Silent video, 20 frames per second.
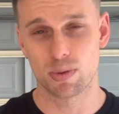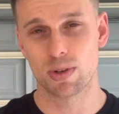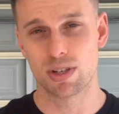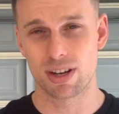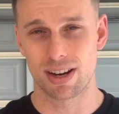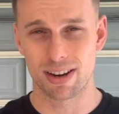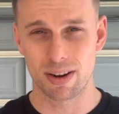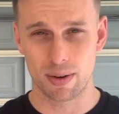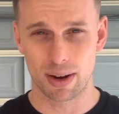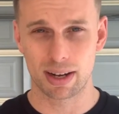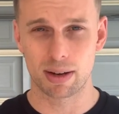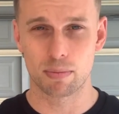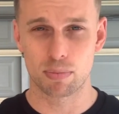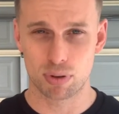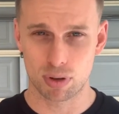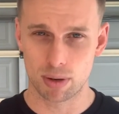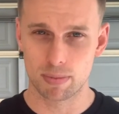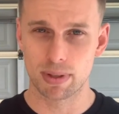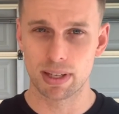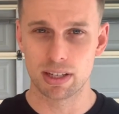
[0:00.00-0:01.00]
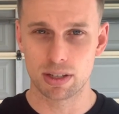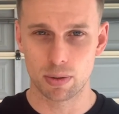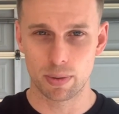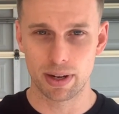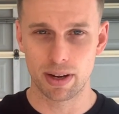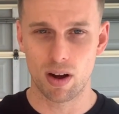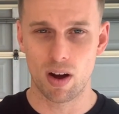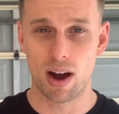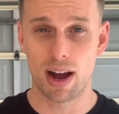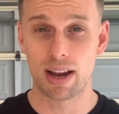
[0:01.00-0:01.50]
which I know I can probably do in
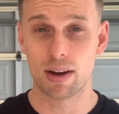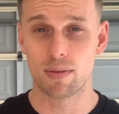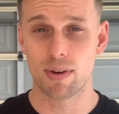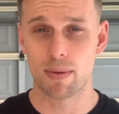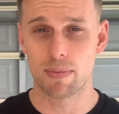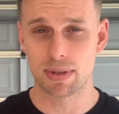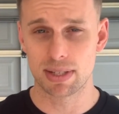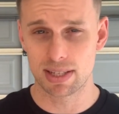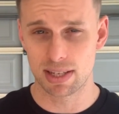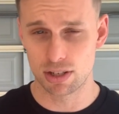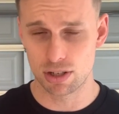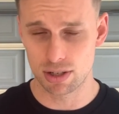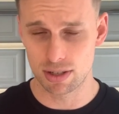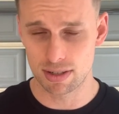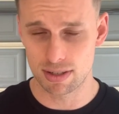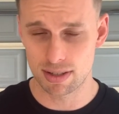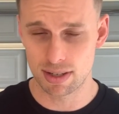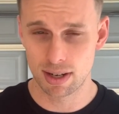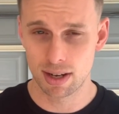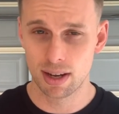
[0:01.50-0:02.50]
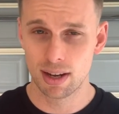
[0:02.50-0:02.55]
higher repetitions.